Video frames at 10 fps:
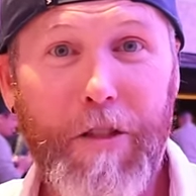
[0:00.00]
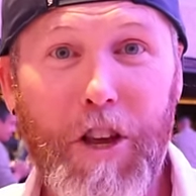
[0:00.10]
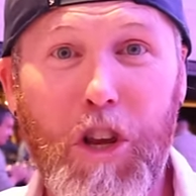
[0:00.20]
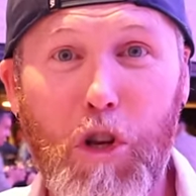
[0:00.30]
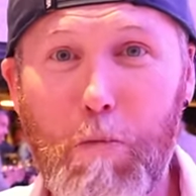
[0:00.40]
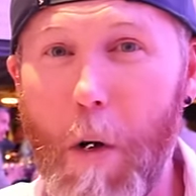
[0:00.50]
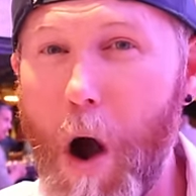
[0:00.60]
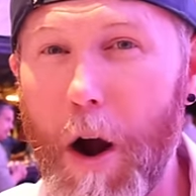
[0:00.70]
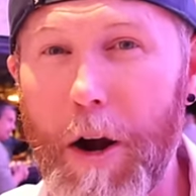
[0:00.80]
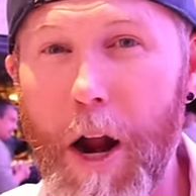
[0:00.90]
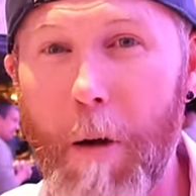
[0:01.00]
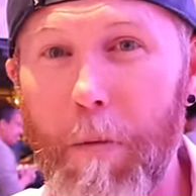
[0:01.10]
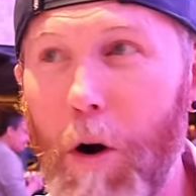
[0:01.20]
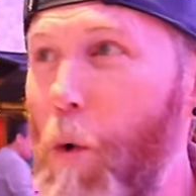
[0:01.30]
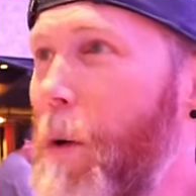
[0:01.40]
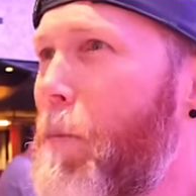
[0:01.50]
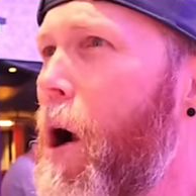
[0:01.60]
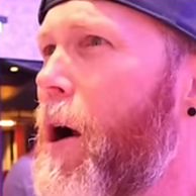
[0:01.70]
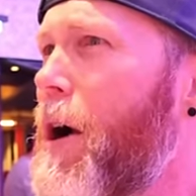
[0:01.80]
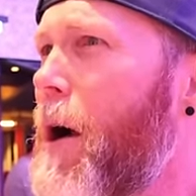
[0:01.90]
This is bar number, what
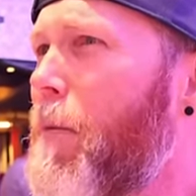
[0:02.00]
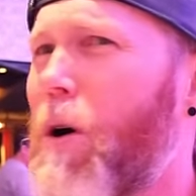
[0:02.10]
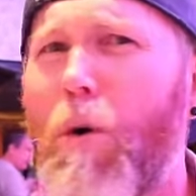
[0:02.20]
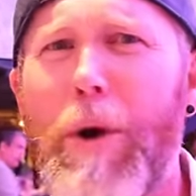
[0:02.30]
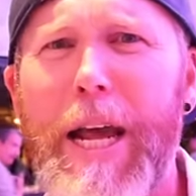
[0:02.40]
bar number are